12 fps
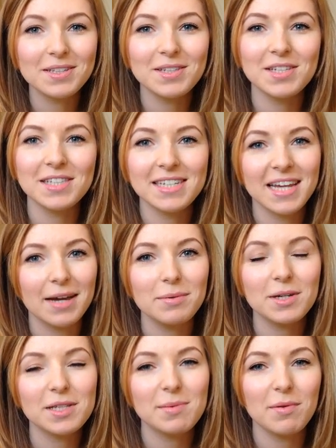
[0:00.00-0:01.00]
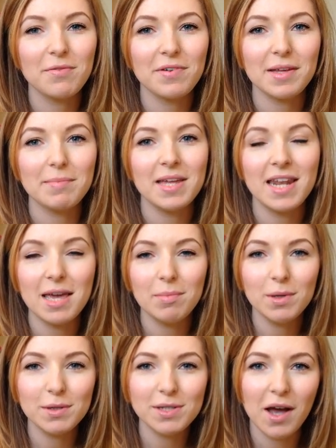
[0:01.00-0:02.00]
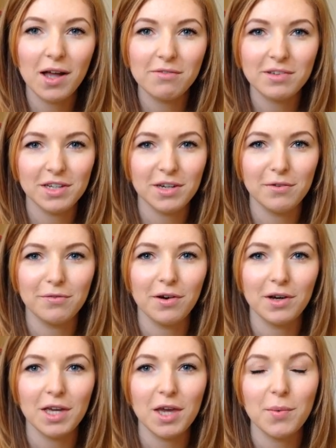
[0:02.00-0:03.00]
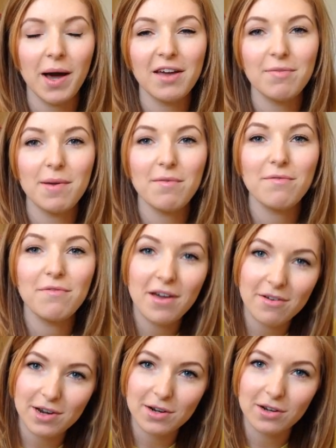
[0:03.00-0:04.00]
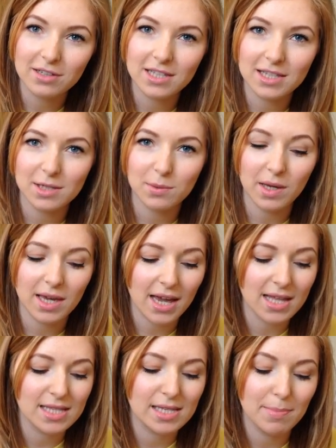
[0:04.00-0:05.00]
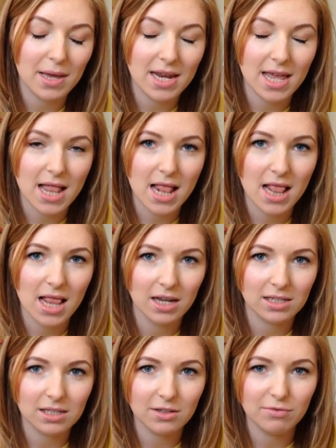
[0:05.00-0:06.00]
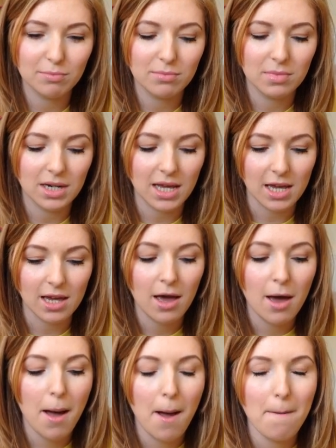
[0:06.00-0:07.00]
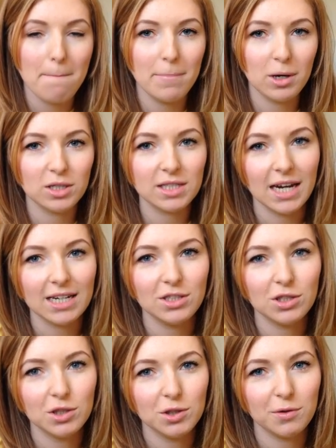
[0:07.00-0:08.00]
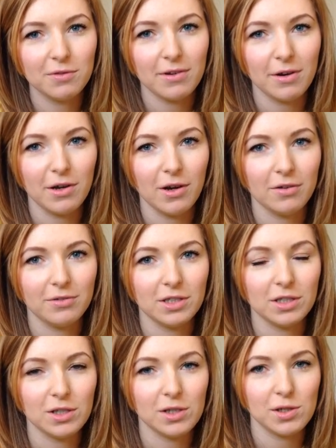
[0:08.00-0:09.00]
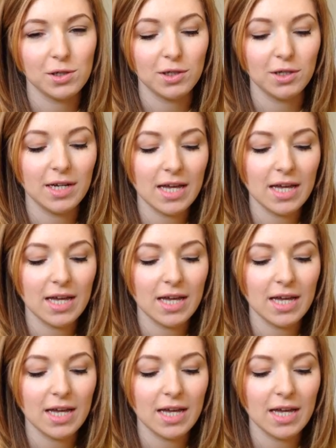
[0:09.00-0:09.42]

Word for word: everyone, so today I'm going to be filming a beauty haul video for you. I've been very naughty this week and spent a lot of money, but I don't do it very often, so